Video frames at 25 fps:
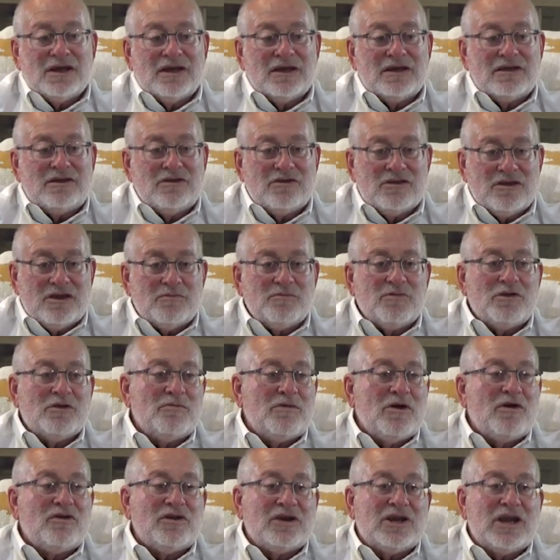Uh, you
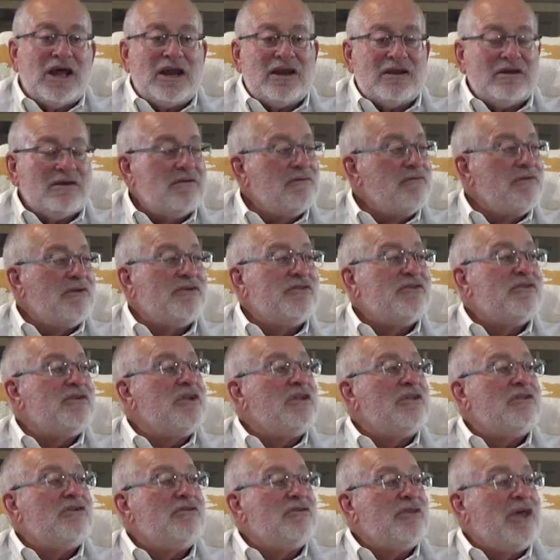can promote a lot of
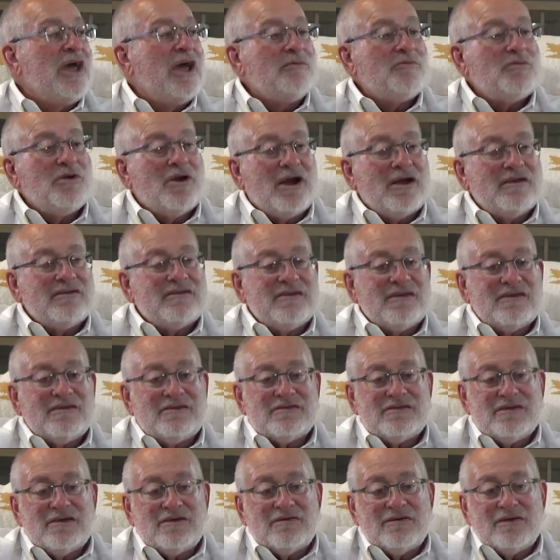diversity through that process.